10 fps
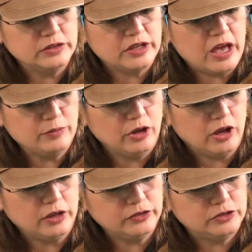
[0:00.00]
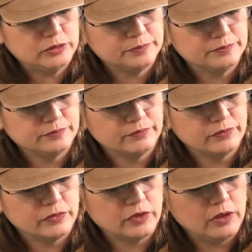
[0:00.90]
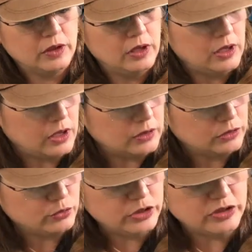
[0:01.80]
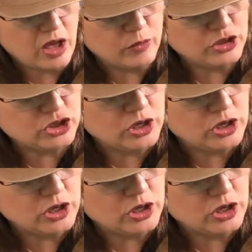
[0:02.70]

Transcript: time lost and 3 damage.